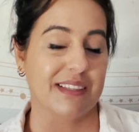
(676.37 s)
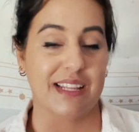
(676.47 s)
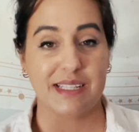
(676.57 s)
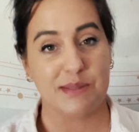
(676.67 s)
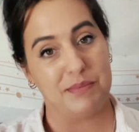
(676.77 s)
and
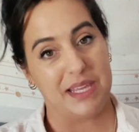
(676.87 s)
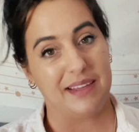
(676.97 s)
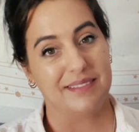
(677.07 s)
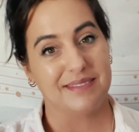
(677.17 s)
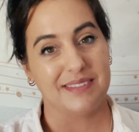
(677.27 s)
that's me.
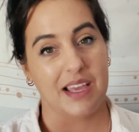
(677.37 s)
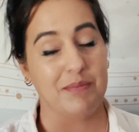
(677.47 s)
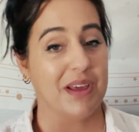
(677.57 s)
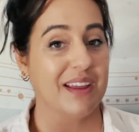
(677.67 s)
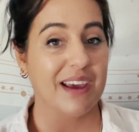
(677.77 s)
I'm
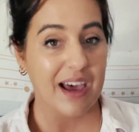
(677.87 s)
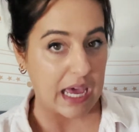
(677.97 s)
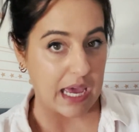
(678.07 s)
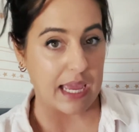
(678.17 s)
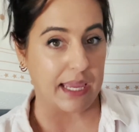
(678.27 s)
not
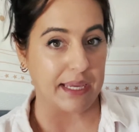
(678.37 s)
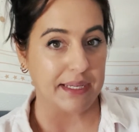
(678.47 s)
high,